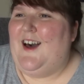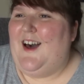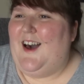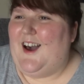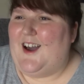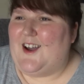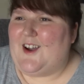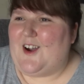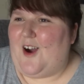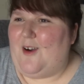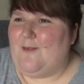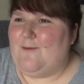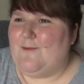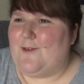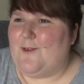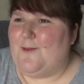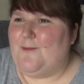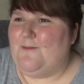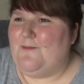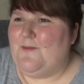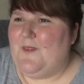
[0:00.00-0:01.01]
and come
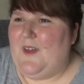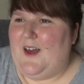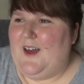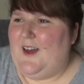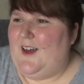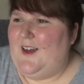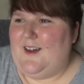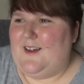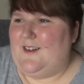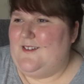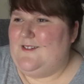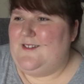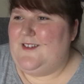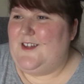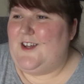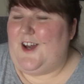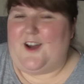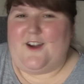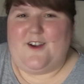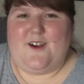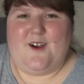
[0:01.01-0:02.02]
from, you
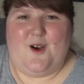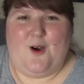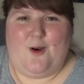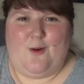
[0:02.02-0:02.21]
know,